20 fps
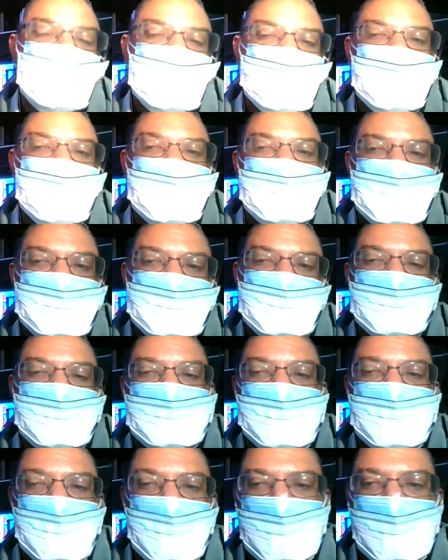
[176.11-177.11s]
to making sure
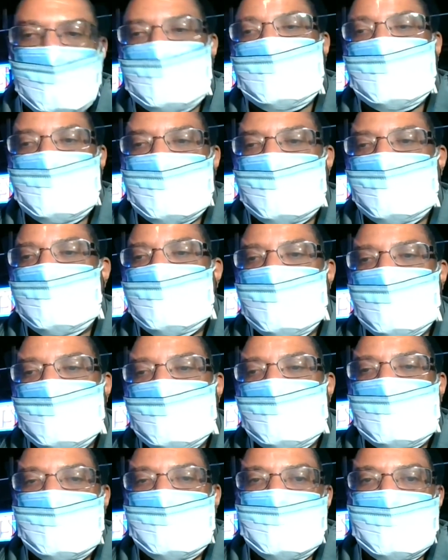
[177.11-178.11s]
that all 3 of
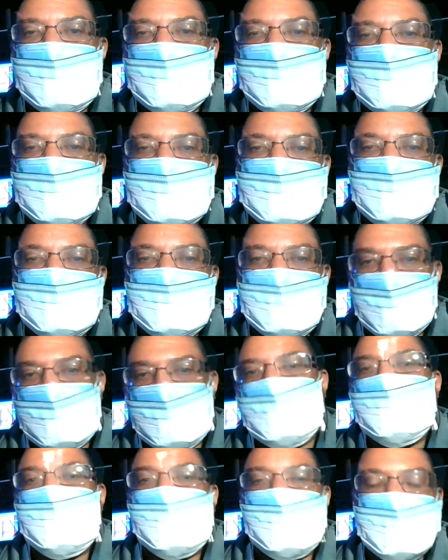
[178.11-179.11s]
you can be as
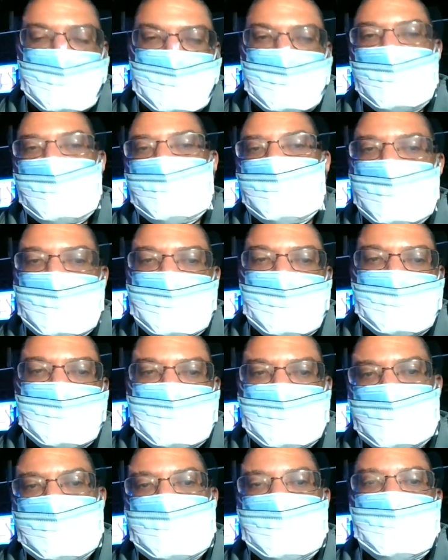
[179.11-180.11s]
good or as dominant
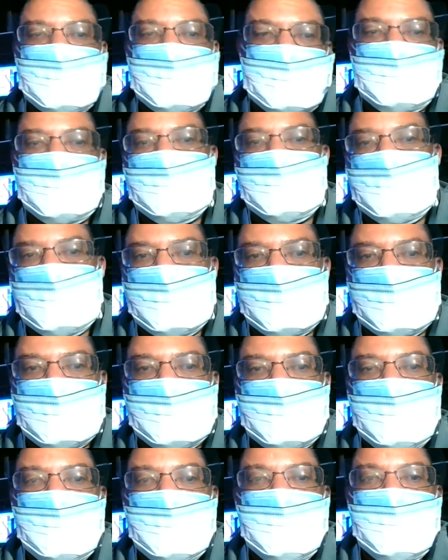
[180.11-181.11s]
as you're accustomed to
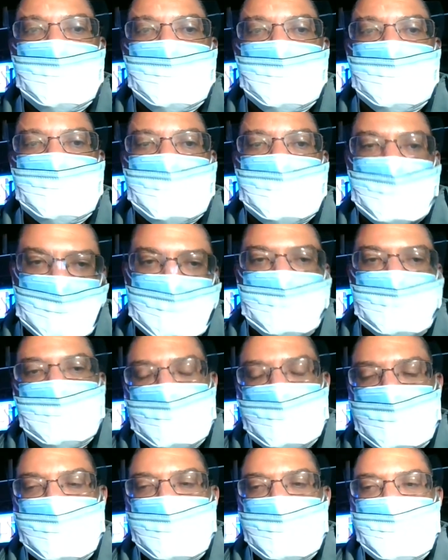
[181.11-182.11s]
being, but
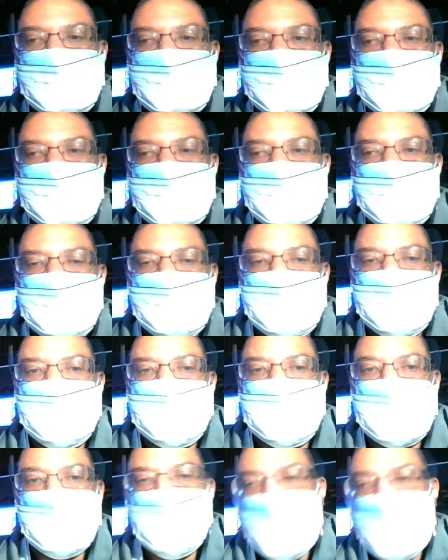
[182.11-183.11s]
still keep
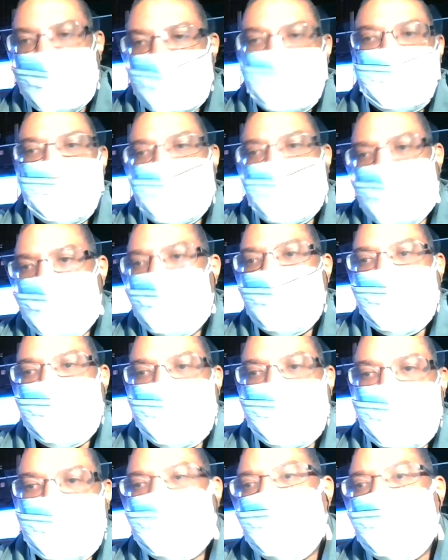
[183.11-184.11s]
the main thing the main
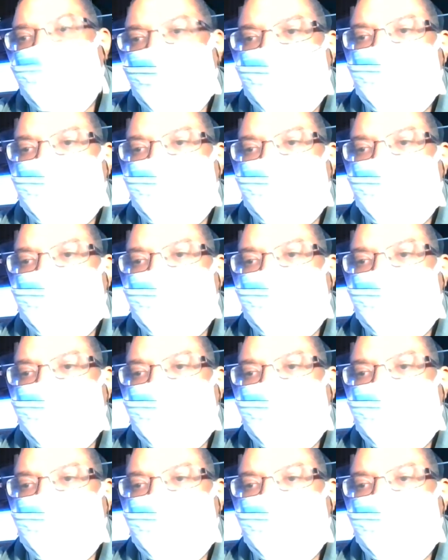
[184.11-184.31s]
thing?